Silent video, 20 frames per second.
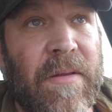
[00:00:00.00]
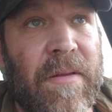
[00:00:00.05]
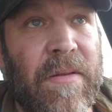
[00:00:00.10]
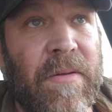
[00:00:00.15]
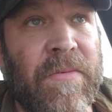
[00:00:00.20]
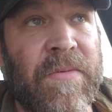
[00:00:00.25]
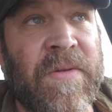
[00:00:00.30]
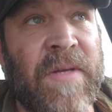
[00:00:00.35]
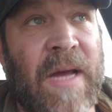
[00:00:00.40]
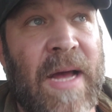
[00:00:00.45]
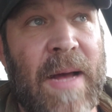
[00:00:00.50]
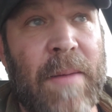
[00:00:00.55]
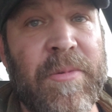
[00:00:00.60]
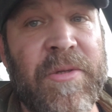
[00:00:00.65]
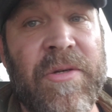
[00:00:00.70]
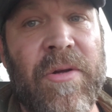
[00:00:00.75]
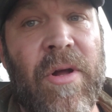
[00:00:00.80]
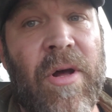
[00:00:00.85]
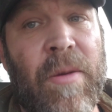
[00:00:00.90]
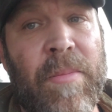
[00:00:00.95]
Those cops
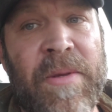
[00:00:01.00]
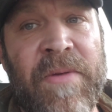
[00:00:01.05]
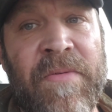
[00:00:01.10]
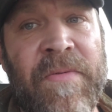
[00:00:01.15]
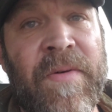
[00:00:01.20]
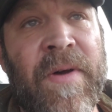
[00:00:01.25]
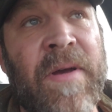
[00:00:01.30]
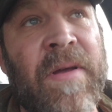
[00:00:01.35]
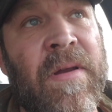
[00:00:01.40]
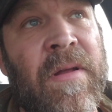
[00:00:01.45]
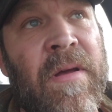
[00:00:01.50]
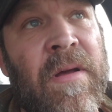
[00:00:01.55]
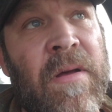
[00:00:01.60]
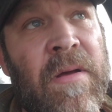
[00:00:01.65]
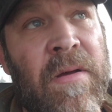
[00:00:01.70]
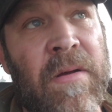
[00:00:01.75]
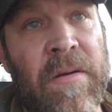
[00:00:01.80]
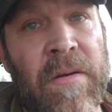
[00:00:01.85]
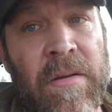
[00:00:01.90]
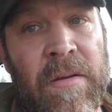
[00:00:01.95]
should all be fucking
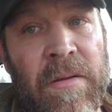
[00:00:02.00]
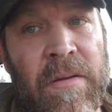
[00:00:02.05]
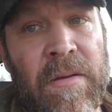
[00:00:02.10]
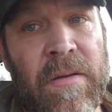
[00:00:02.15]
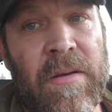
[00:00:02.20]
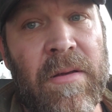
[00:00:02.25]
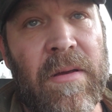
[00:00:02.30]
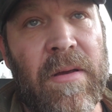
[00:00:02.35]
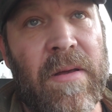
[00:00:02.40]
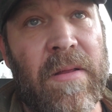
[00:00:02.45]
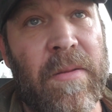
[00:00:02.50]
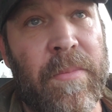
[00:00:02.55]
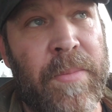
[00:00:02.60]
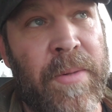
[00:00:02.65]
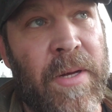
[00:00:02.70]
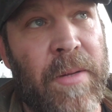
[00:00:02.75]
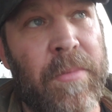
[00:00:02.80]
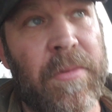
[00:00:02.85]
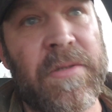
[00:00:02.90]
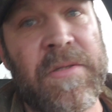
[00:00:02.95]
hung in the
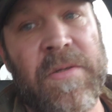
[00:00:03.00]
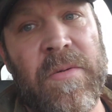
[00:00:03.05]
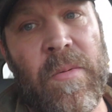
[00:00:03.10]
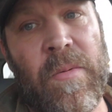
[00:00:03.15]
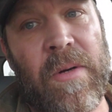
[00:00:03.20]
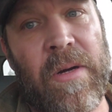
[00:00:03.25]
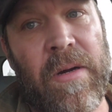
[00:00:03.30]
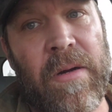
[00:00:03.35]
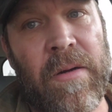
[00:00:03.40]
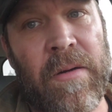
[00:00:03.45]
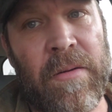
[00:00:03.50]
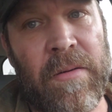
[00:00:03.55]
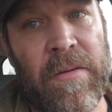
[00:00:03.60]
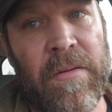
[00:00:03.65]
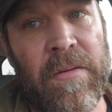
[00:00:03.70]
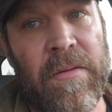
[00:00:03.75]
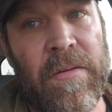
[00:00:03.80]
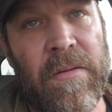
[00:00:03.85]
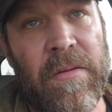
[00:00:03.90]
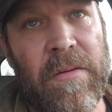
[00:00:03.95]
public square
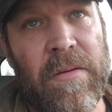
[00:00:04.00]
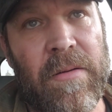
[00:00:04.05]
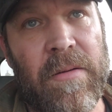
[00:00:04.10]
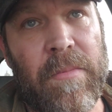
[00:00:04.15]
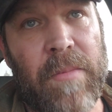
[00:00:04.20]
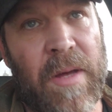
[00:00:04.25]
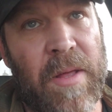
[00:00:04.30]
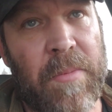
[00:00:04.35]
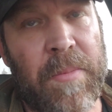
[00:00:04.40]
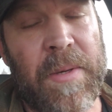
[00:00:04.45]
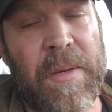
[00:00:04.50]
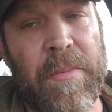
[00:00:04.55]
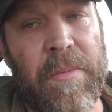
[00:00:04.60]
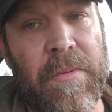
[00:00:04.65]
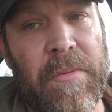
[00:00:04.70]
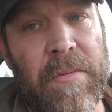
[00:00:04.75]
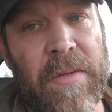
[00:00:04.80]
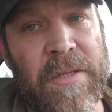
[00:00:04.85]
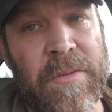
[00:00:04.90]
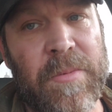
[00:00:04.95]
by the
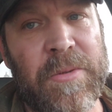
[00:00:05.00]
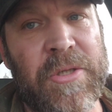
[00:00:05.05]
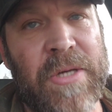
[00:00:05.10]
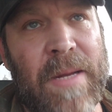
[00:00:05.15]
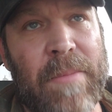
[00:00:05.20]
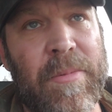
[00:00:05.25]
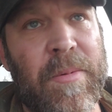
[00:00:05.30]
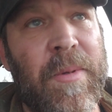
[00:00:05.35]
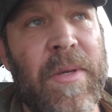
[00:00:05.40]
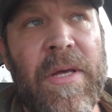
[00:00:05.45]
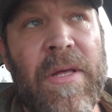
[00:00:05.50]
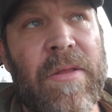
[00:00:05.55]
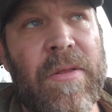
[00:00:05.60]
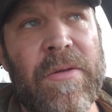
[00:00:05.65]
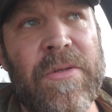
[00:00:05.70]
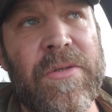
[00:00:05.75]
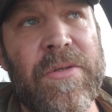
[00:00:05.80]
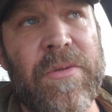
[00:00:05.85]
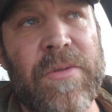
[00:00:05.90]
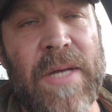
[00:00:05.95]
people. That's what you have to.
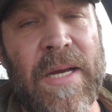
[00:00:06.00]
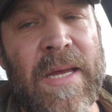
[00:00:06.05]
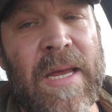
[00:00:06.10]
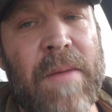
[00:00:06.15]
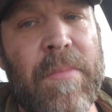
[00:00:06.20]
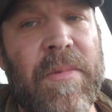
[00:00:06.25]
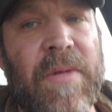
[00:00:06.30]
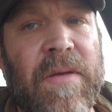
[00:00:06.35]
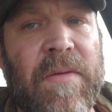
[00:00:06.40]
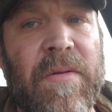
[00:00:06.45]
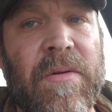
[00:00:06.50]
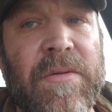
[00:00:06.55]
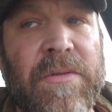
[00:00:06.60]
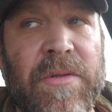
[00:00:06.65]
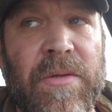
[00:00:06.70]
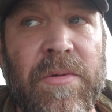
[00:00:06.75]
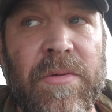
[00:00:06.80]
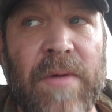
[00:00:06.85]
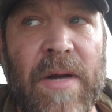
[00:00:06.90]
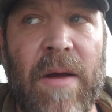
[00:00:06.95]
Those dudes, I can't believe those
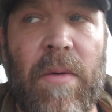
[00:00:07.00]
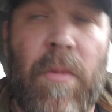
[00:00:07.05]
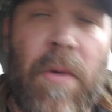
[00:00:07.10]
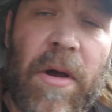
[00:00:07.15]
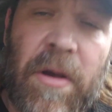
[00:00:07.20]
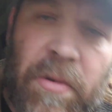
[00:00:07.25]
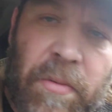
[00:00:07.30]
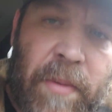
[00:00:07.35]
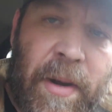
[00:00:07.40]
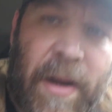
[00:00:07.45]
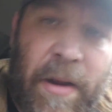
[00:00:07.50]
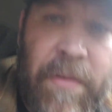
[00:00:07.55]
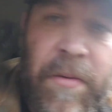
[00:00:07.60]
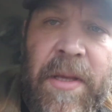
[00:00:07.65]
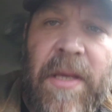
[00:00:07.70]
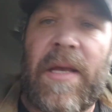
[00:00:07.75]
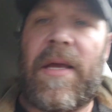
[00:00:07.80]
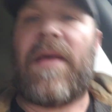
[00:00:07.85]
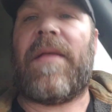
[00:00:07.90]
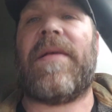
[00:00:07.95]
dudes are out walking around.
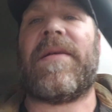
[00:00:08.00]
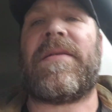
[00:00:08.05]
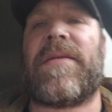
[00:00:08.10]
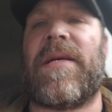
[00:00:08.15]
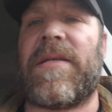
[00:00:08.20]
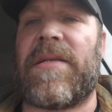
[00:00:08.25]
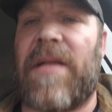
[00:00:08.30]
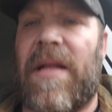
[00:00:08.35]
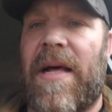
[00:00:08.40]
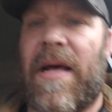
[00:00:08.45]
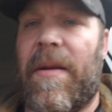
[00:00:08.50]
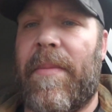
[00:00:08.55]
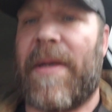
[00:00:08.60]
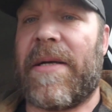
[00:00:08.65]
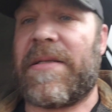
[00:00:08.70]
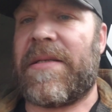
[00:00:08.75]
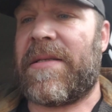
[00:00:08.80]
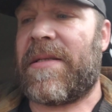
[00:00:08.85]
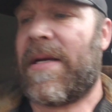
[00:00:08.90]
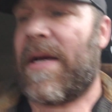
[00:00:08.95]
And this says a lot
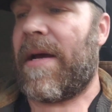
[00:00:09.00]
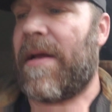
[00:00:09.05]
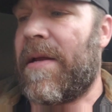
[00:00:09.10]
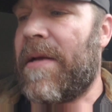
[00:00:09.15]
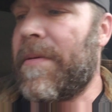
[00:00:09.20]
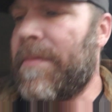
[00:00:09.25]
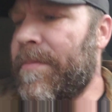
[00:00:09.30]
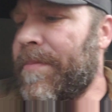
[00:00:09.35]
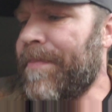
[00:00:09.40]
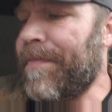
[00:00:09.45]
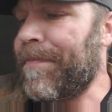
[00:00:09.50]
about society.